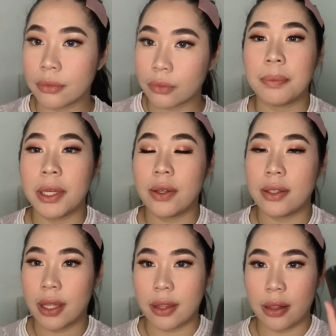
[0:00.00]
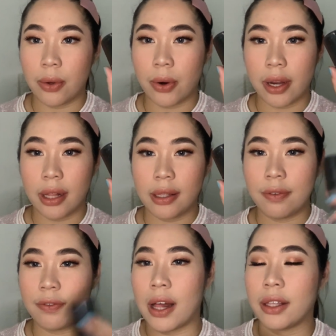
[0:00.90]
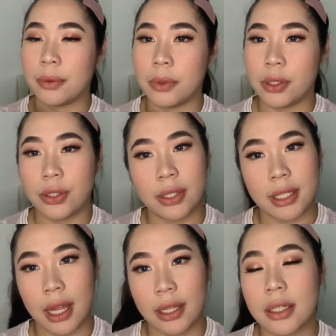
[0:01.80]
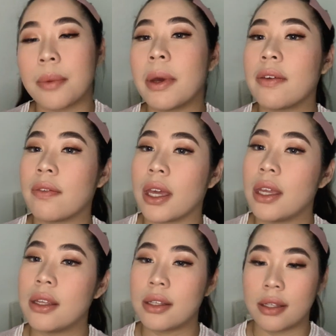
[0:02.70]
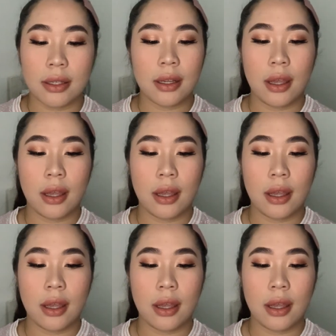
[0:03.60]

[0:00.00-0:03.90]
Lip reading: I'll be using the L'Oreal Infallible to set my face.